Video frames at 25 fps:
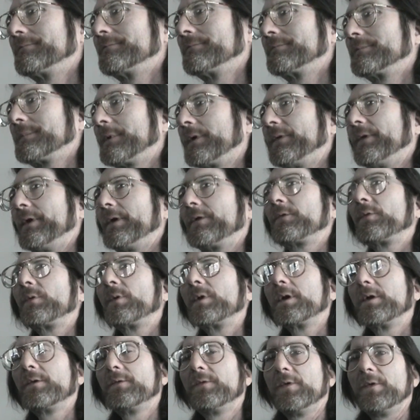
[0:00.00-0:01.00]
Because that's what
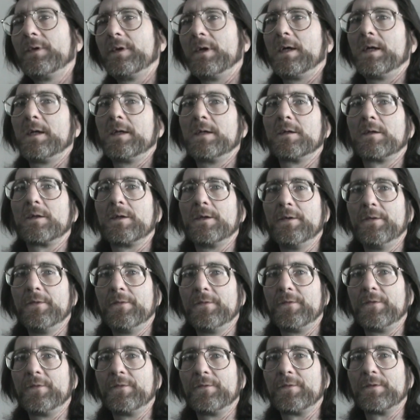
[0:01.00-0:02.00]
a denial
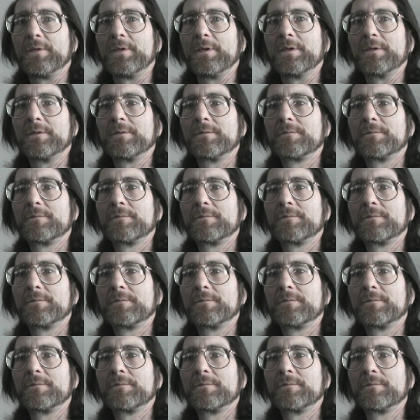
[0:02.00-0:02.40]
is, isn't it?